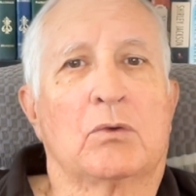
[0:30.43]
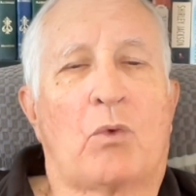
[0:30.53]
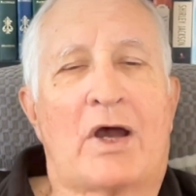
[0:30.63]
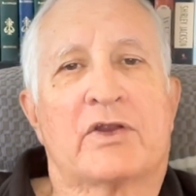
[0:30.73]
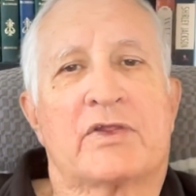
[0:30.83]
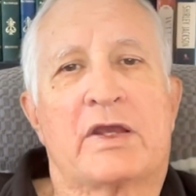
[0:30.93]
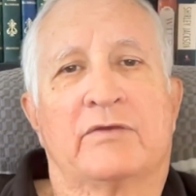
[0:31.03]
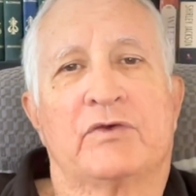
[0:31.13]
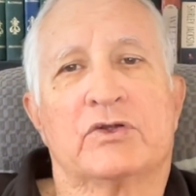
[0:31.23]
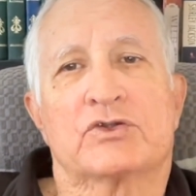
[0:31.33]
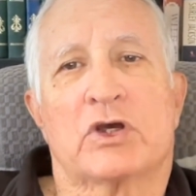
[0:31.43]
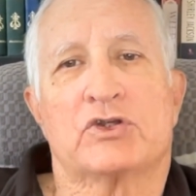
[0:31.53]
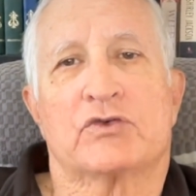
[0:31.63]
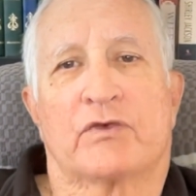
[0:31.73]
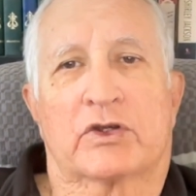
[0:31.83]
Why do they invent
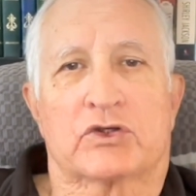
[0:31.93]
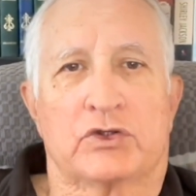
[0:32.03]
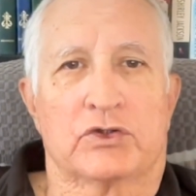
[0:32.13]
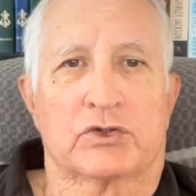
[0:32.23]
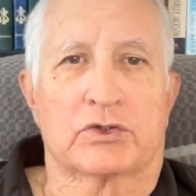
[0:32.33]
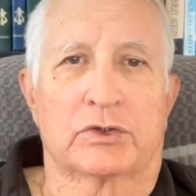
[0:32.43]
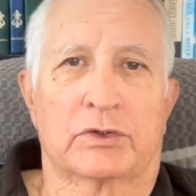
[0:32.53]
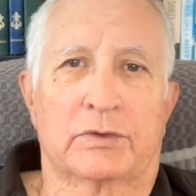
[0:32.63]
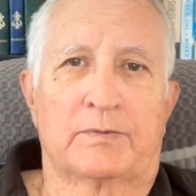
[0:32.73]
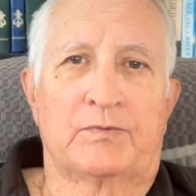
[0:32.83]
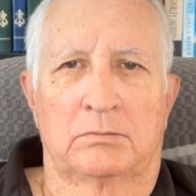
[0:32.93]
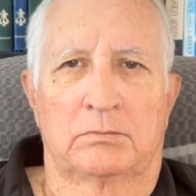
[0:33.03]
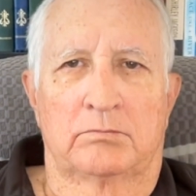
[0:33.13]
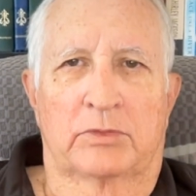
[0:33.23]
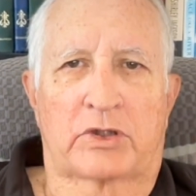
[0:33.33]
such fictions?
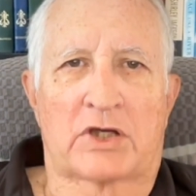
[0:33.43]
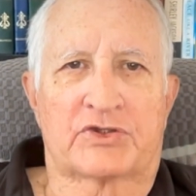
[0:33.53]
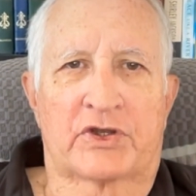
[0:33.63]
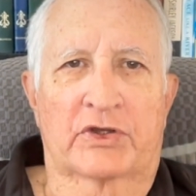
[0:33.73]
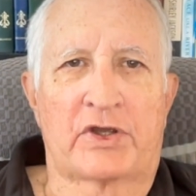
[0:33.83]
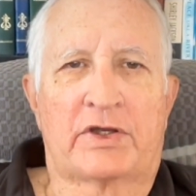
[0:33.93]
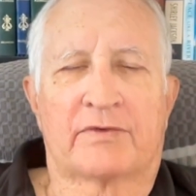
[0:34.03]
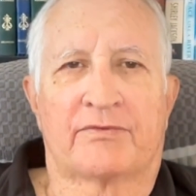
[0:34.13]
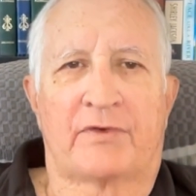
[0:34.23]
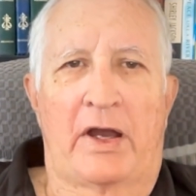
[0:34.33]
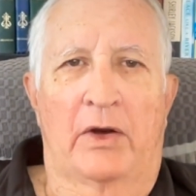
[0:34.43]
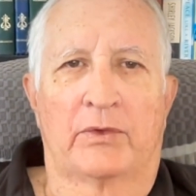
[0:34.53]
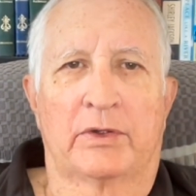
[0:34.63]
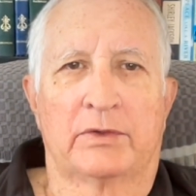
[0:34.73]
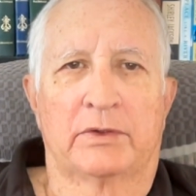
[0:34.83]
Because the elite have
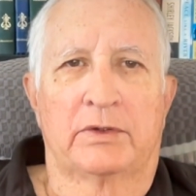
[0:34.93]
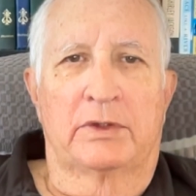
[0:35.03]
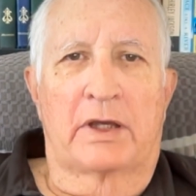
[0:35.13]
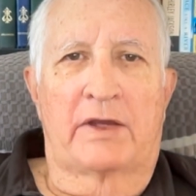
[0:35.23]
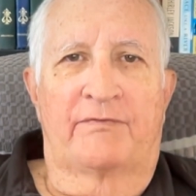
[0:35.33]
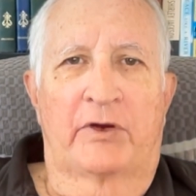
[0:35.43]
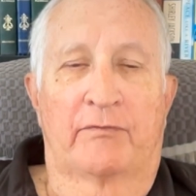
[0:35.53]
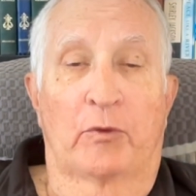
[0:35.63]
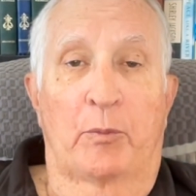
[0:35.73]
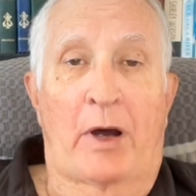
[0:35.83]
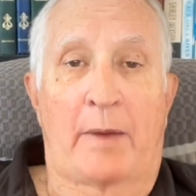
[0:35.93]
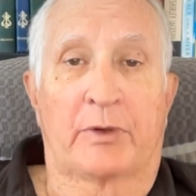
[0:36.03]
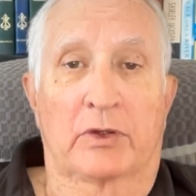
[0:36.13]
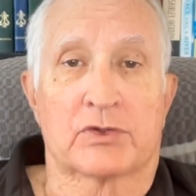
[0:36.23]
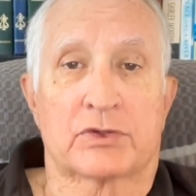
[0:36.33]
found a fearful
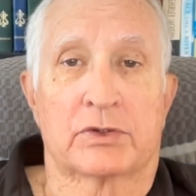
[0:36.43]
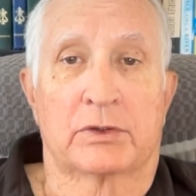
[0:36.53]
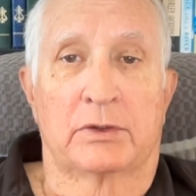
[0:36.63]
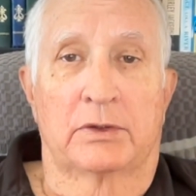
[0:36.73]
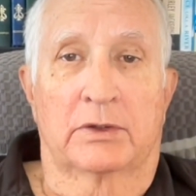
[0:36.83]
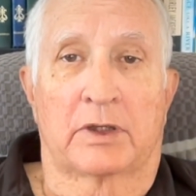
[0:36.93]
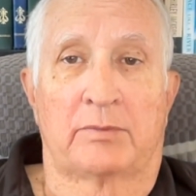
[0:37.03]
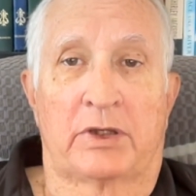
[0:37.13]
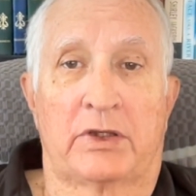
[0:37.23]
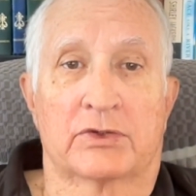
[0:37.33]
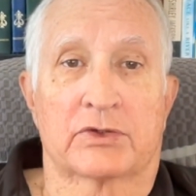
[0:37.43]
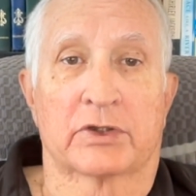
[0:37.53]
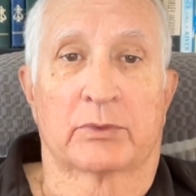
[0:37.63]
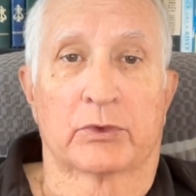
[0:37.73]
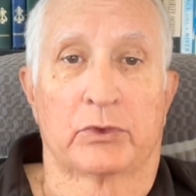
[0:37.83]
populace can be
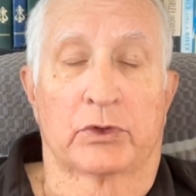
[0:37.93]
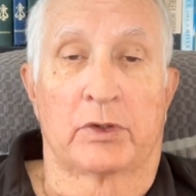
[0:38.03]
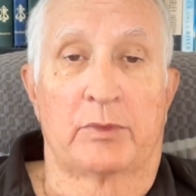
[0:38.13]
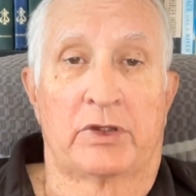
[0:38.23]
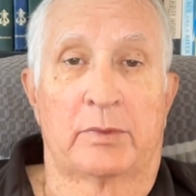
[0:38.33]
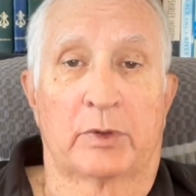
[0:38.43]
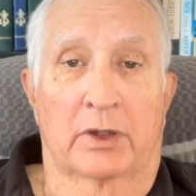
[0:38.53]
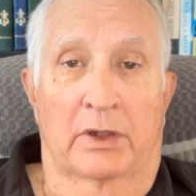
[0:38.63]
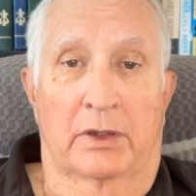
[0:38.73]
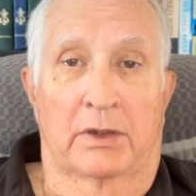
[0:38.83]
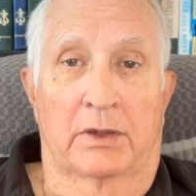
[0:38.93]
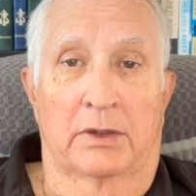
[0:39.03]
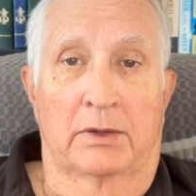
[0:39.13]
easily ruled and manipulated.